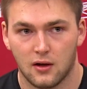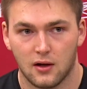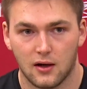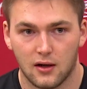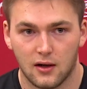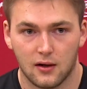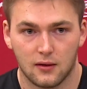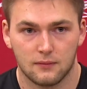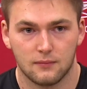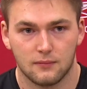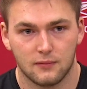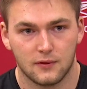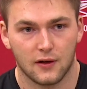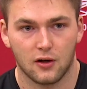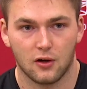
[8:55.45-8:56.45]
uh,
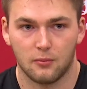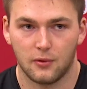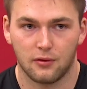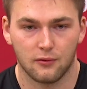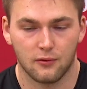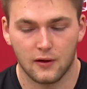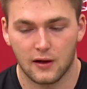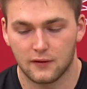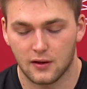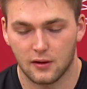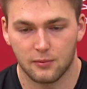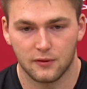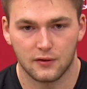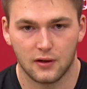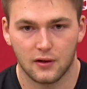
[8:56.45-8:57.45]
to help me through that type
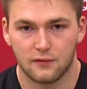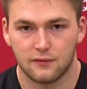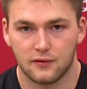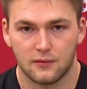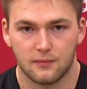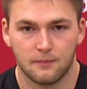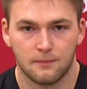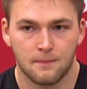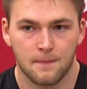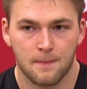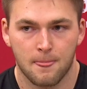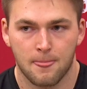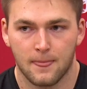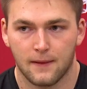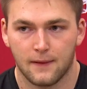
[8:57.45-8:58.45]
of stuff. And
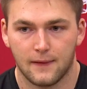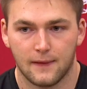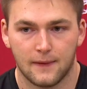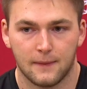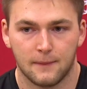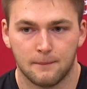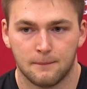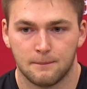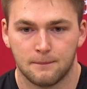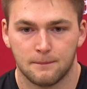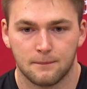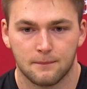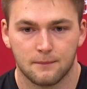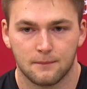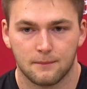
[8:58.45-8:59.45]
um,
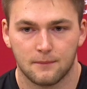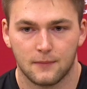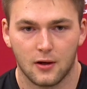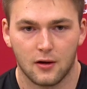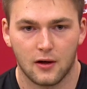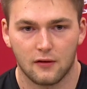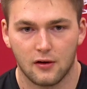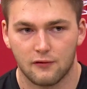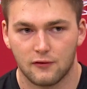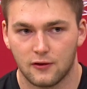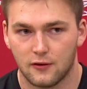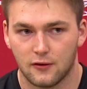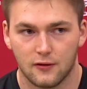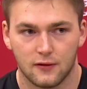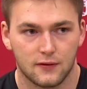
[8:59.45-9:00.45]
no, I love it
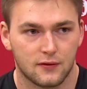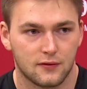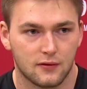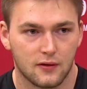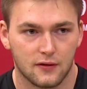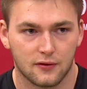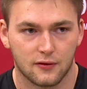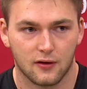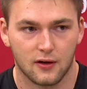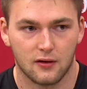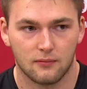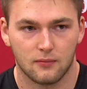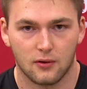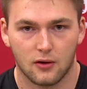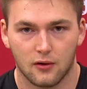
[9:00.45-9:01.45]
here. It's it's
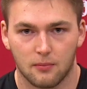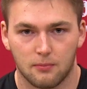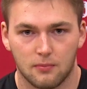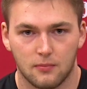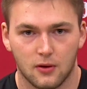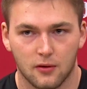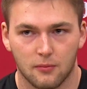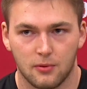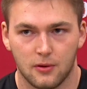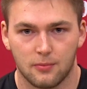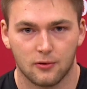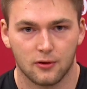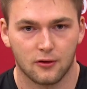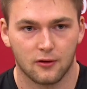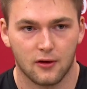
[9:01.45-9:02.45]
great. All the all the
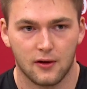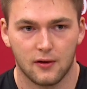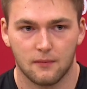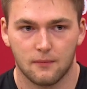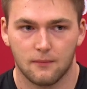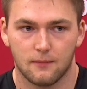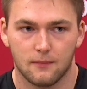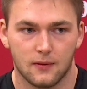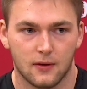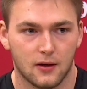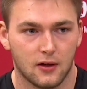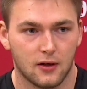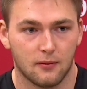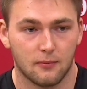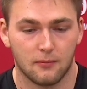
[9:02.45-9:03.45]
people are great.
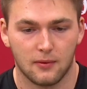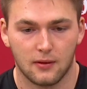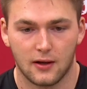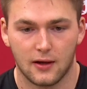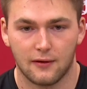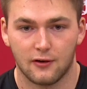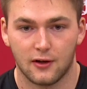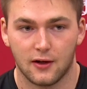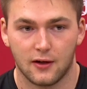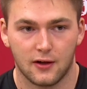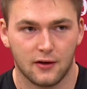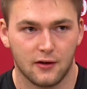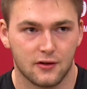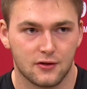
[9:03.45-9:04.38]
Um, I haven't had any